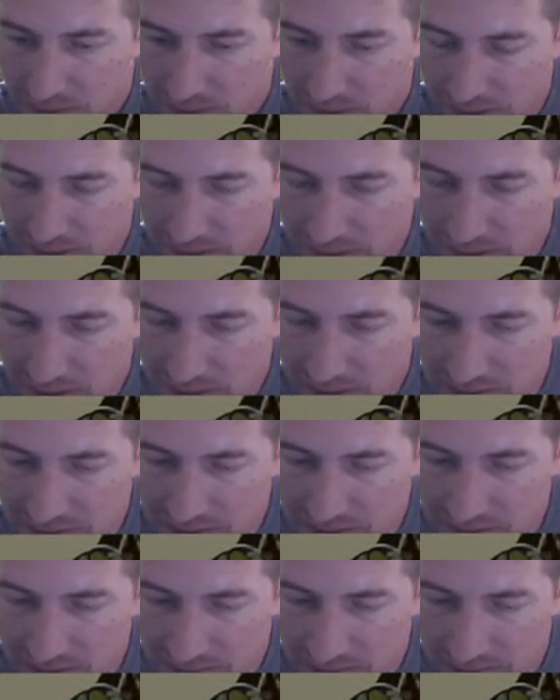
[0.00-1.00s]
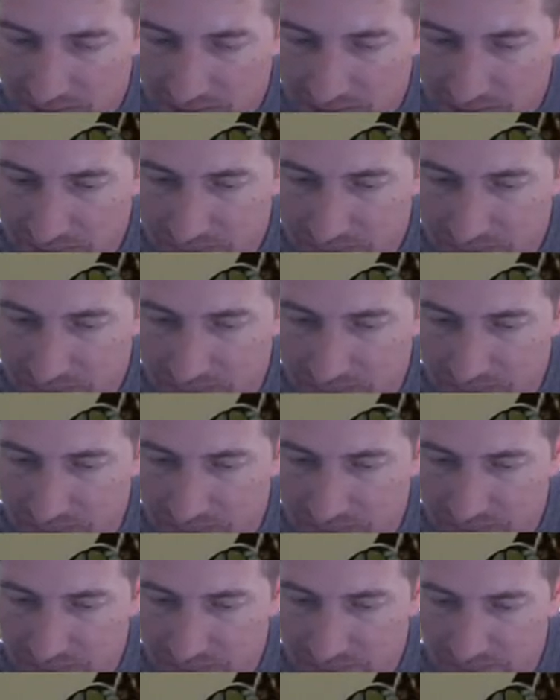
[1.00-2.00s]
in this?
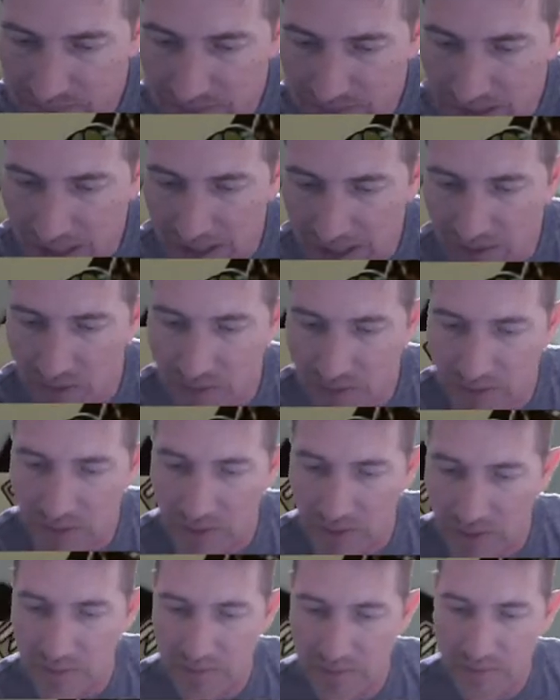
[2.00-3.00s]
I don't know.